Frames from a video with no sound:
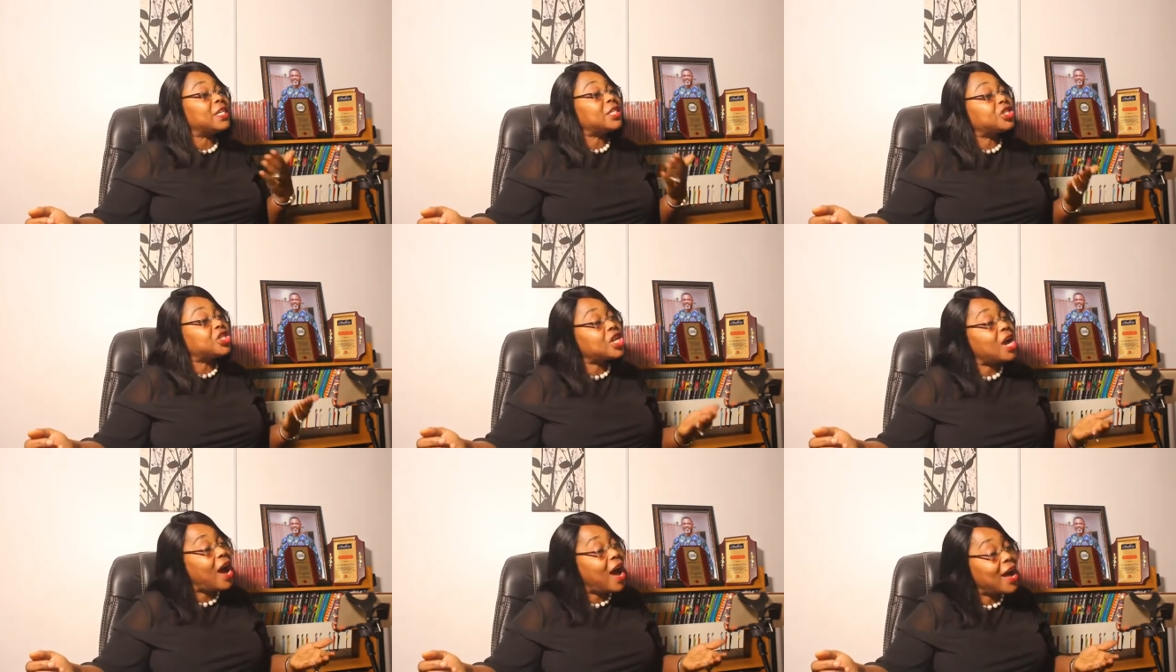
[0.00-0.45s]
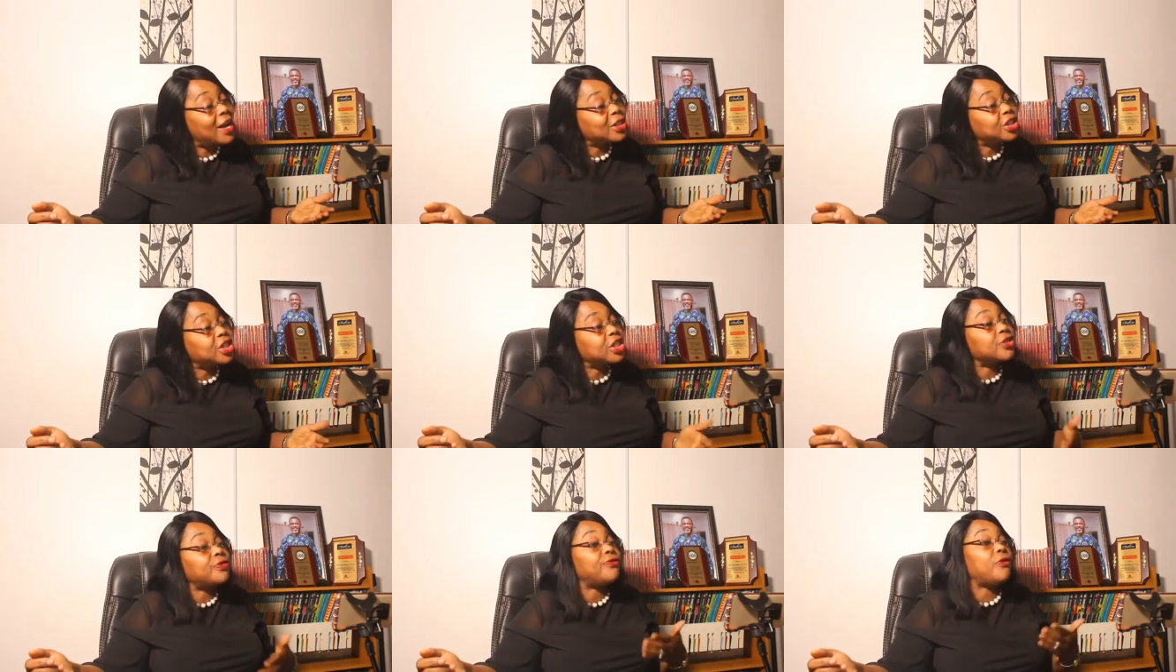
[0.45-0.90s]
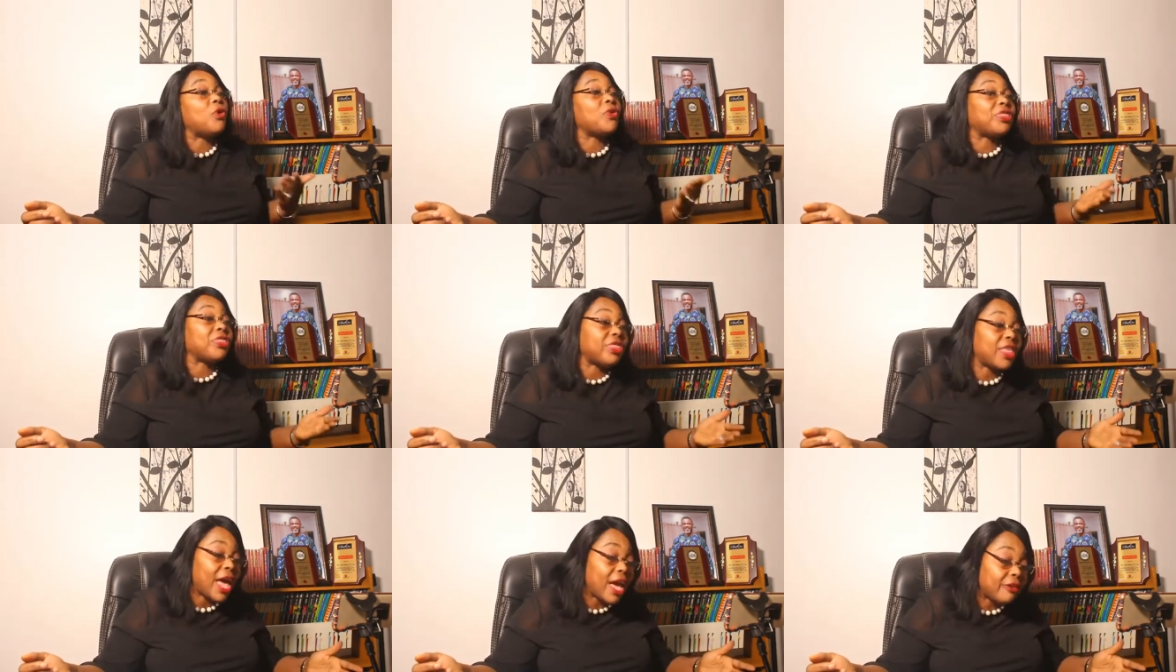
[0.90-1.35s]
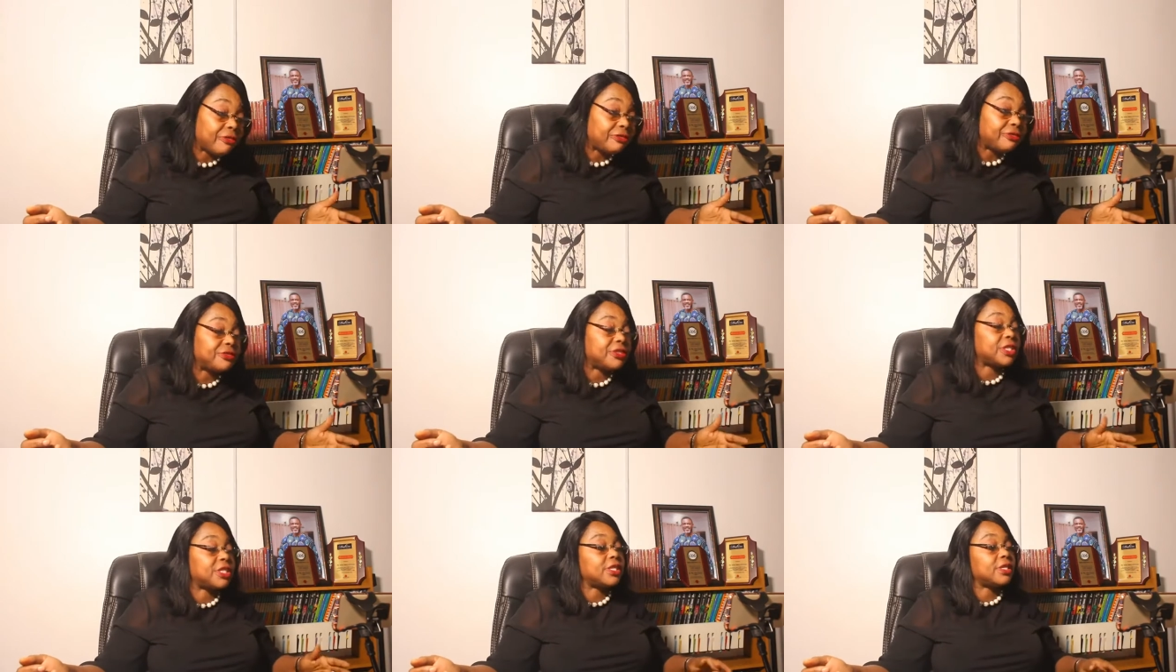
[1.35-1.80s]
be charged for
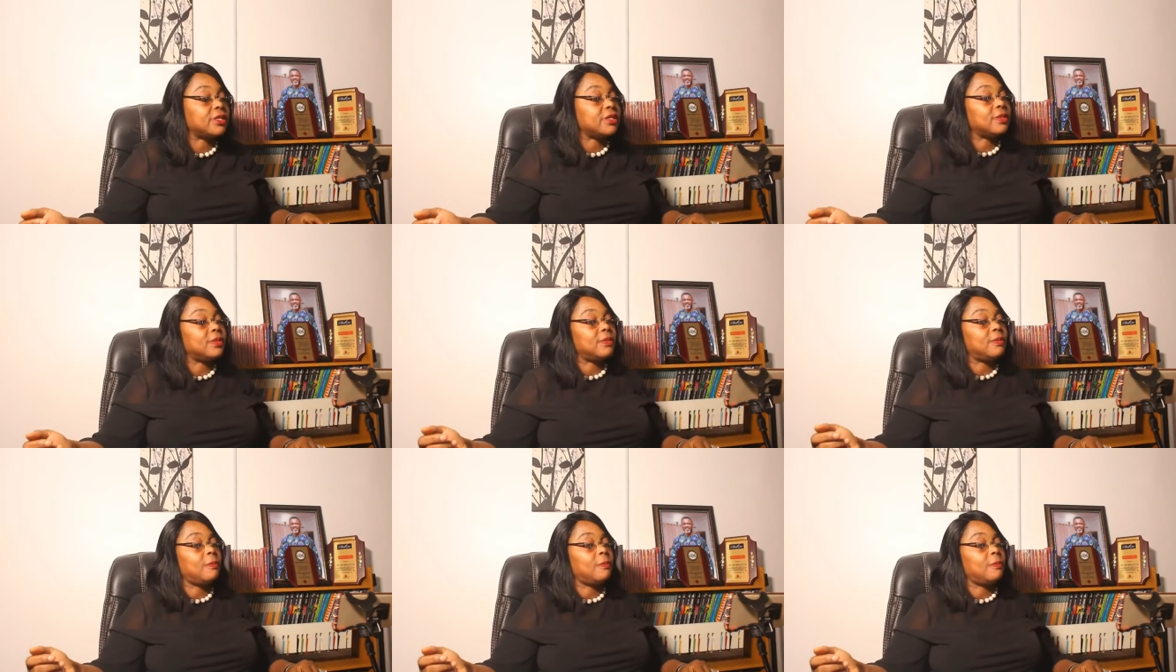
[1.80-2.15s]
theft.